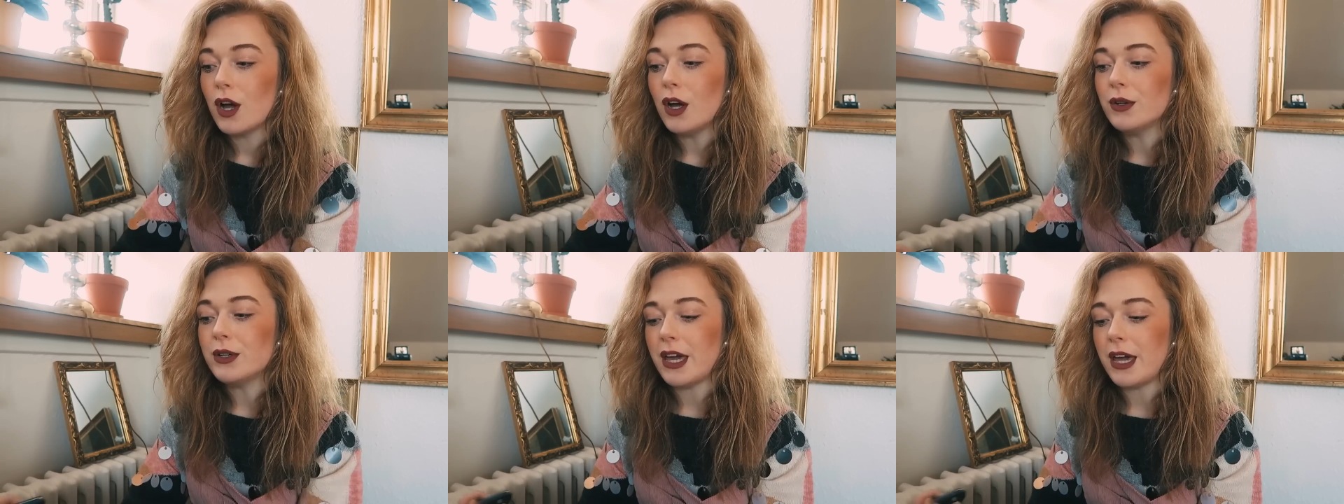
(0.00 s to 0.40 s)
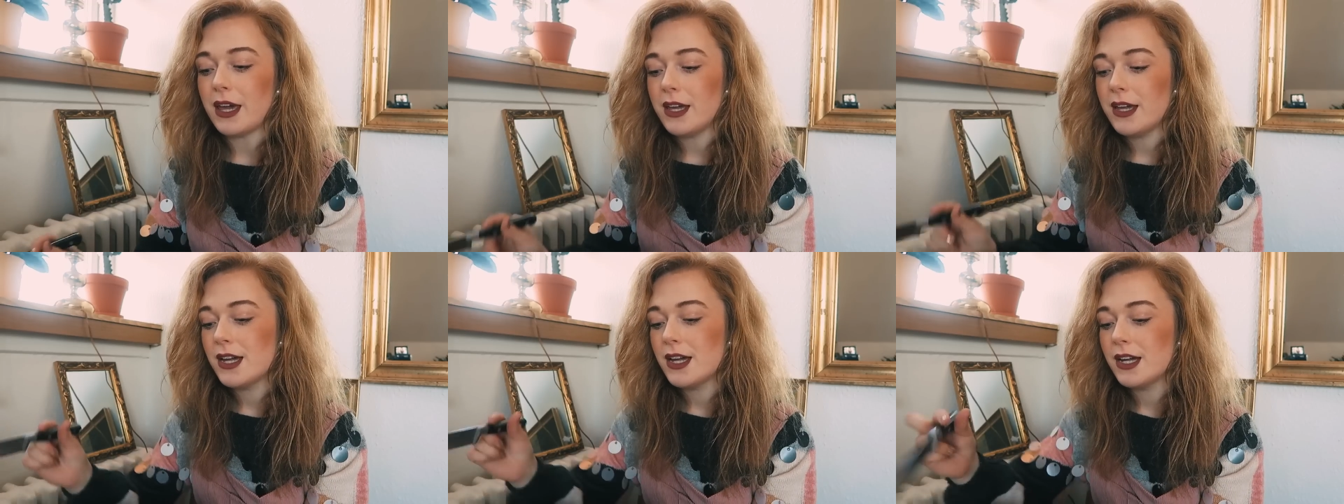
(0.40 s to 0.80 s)

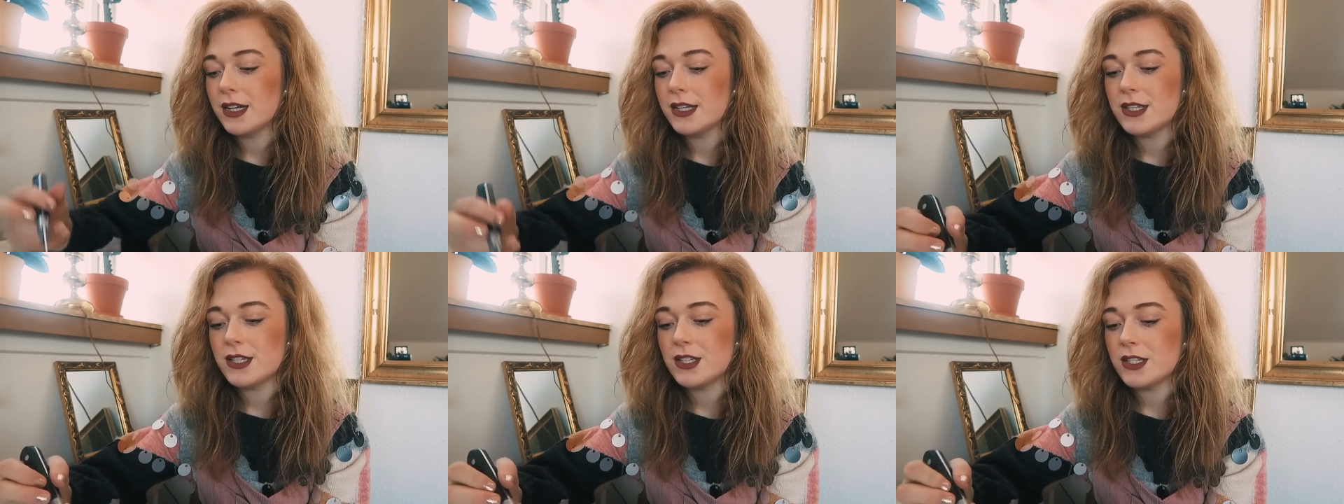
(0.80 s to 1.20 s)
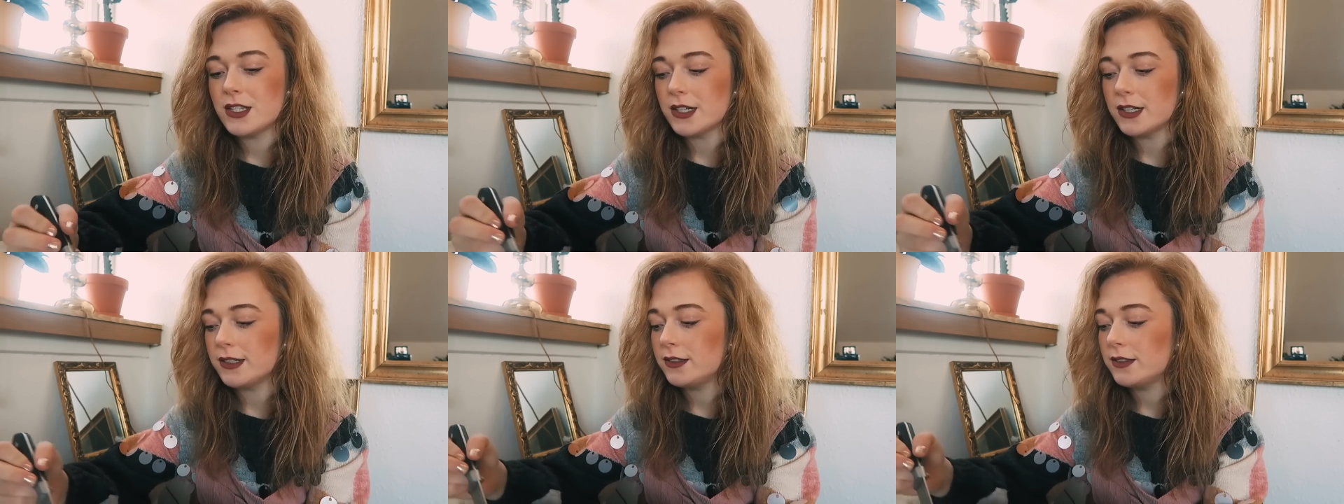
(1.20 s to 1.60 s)
Okay,
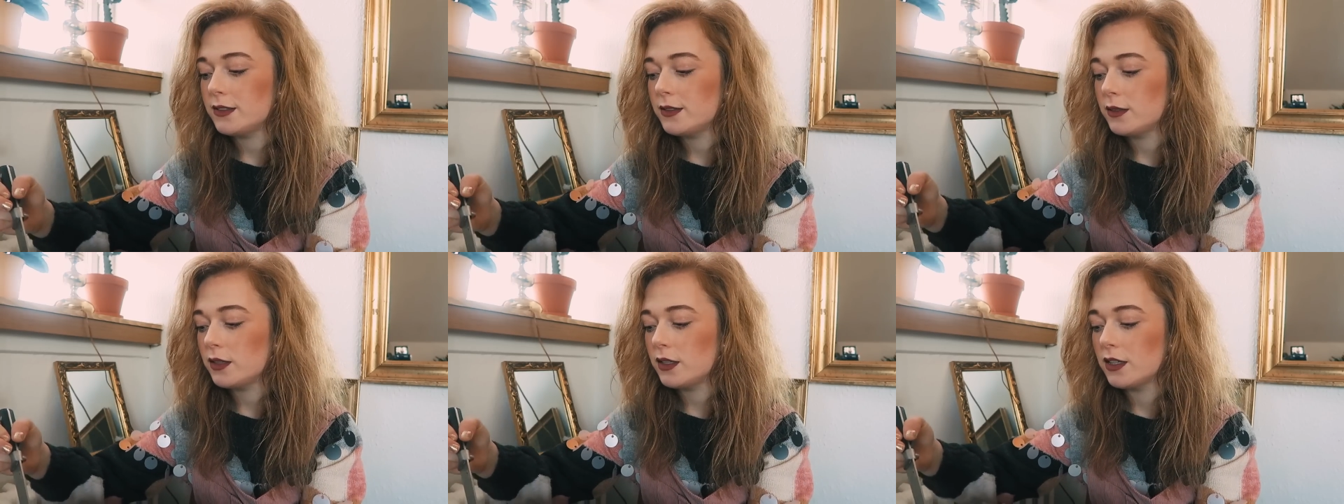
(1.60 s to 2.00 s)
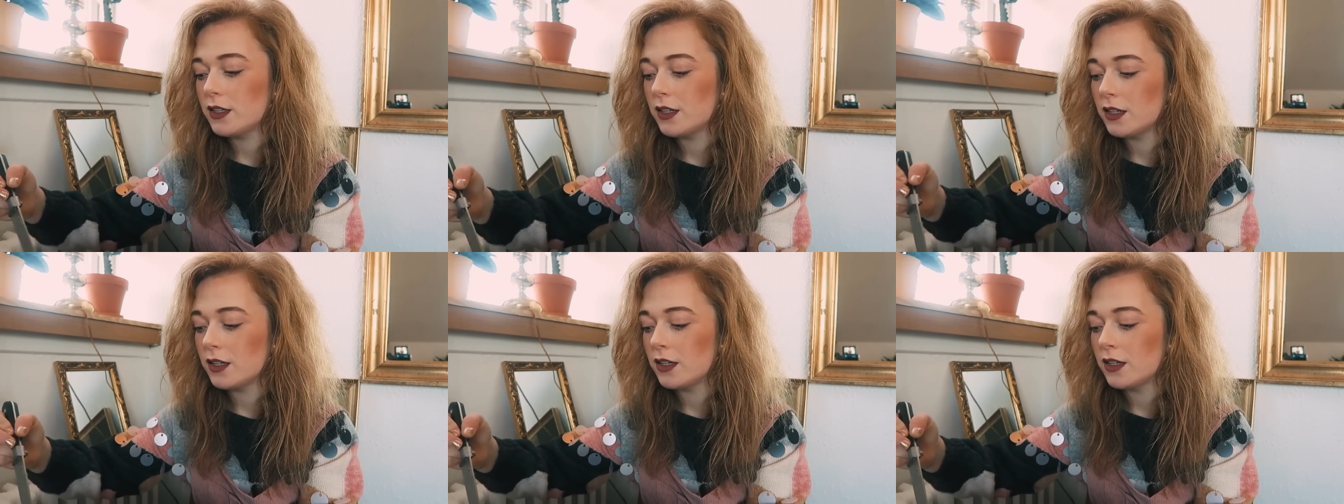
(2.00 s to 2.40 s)
so
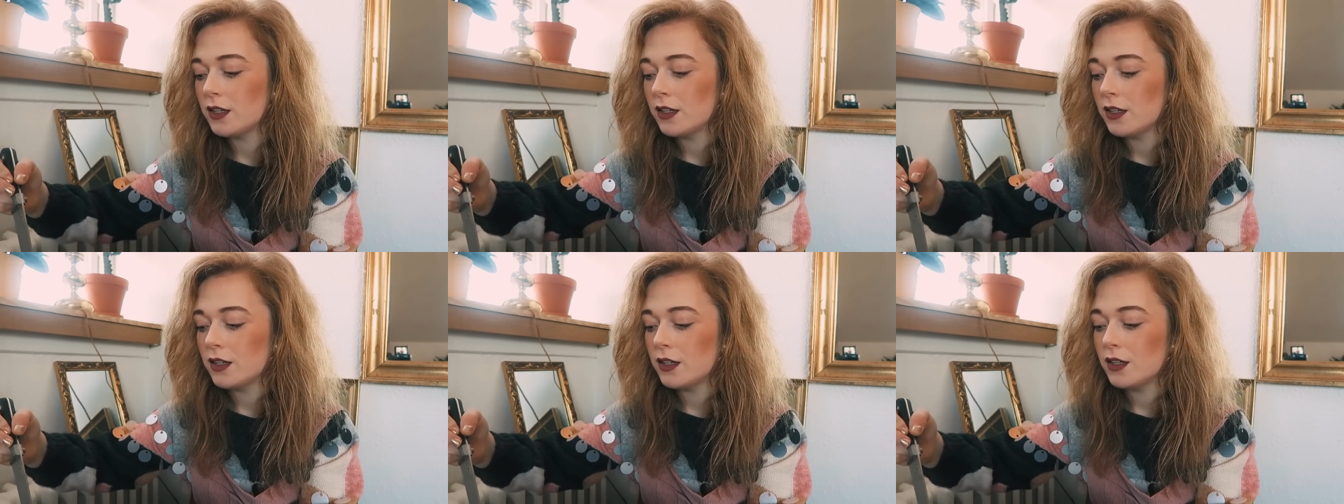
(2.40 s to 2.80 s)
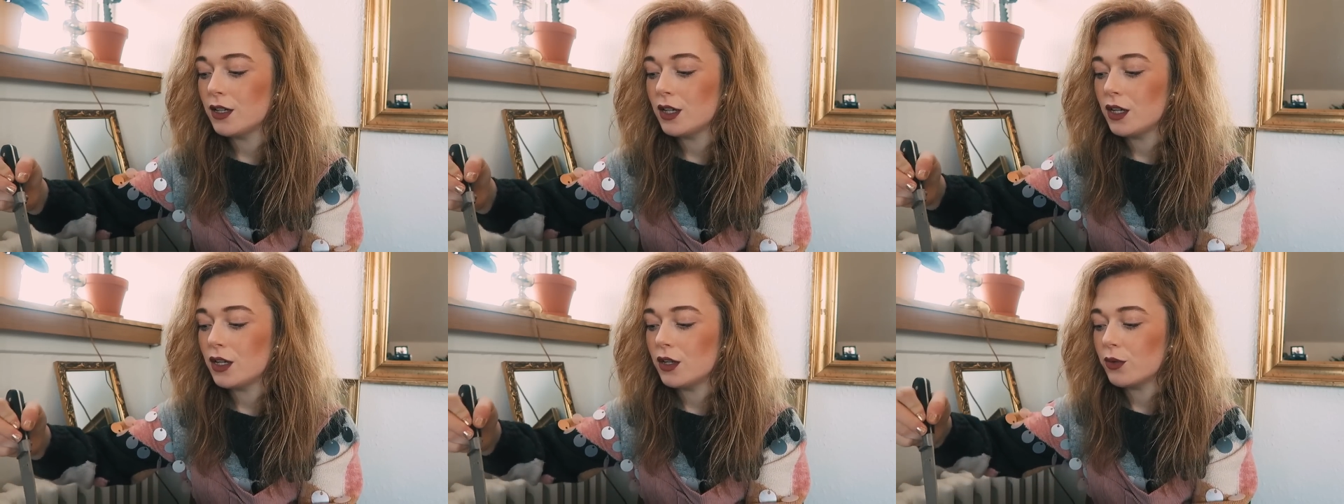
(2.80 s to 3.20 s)

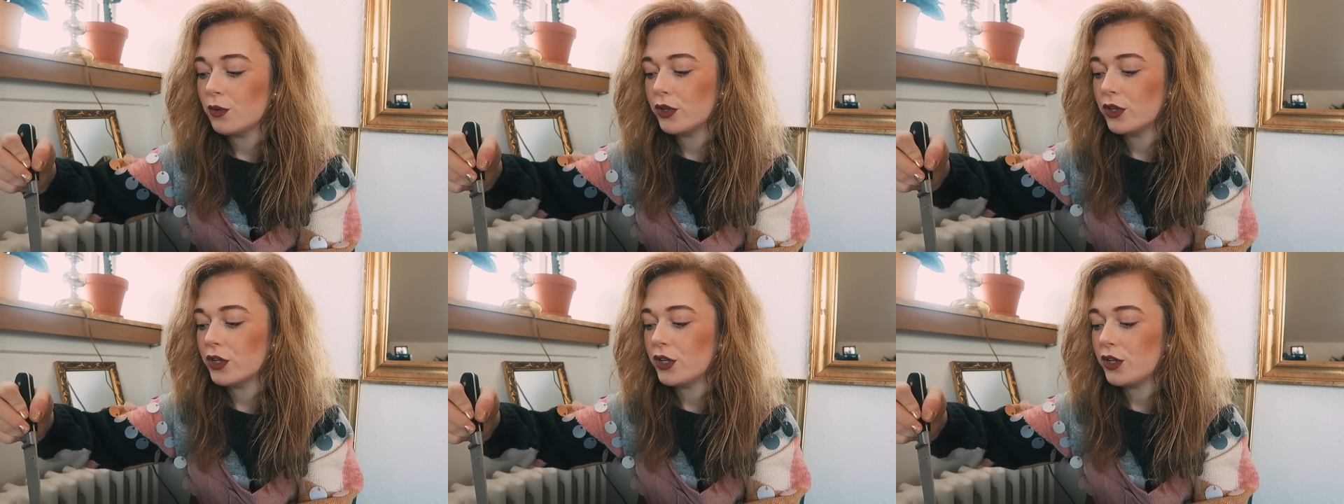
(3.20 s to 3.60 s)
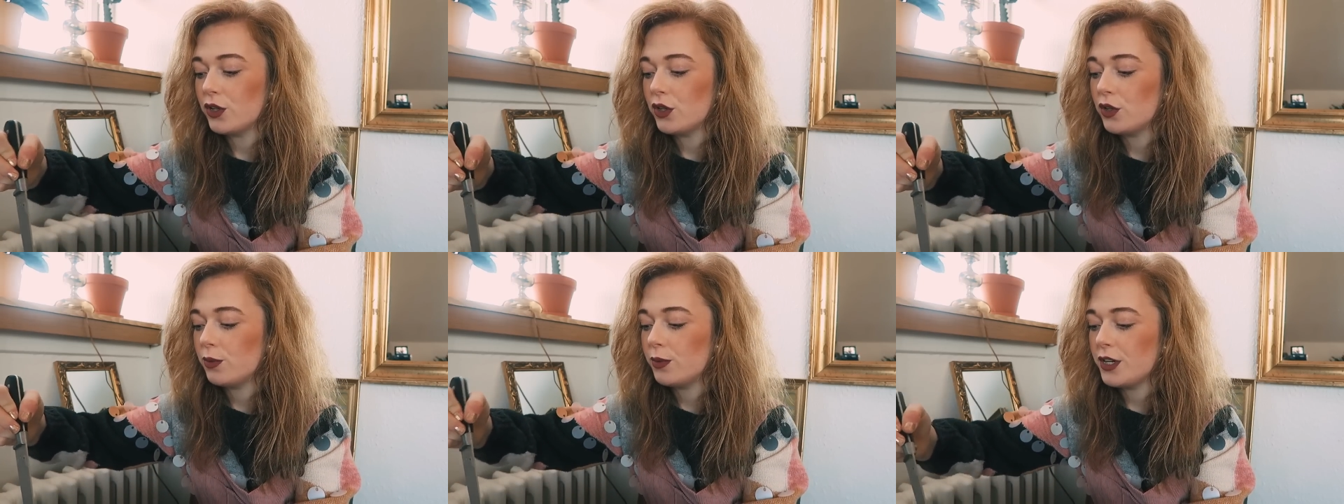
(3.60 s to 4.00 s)
we're gonna
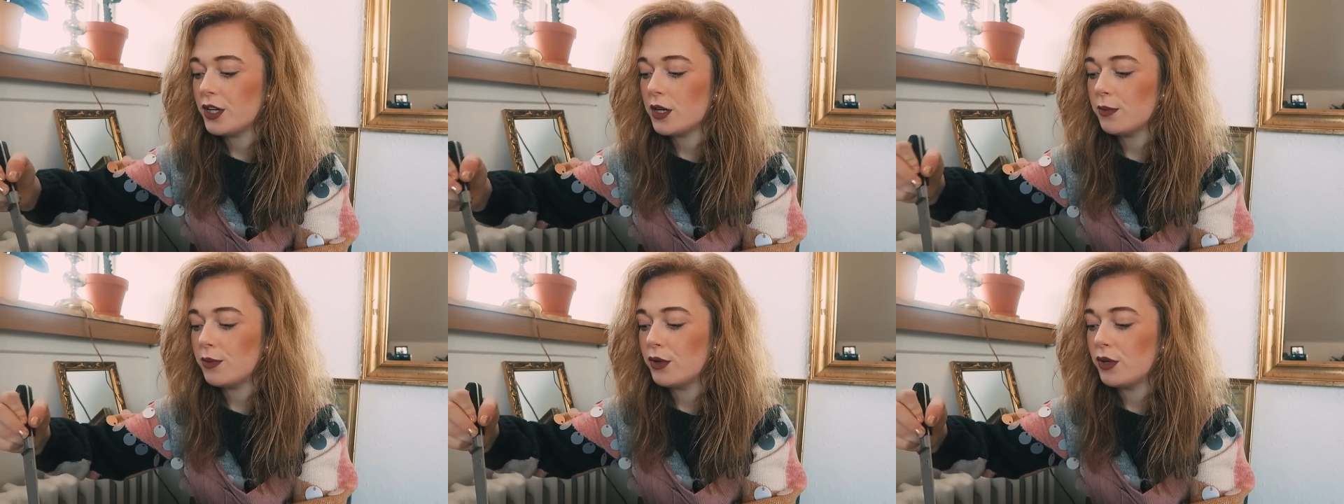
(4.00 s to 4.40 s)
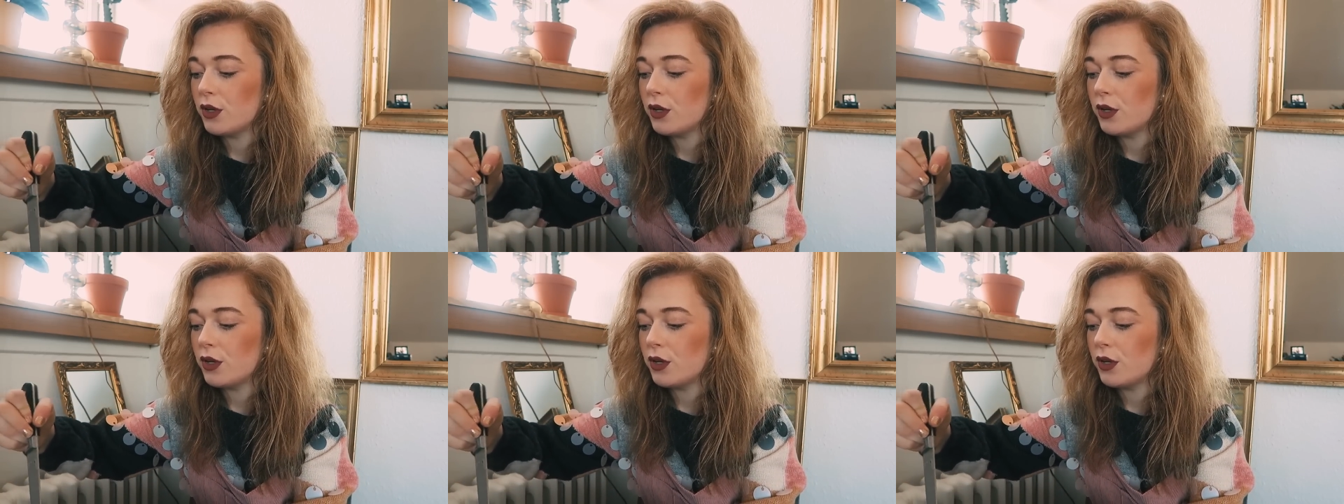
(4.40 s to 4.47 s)
open up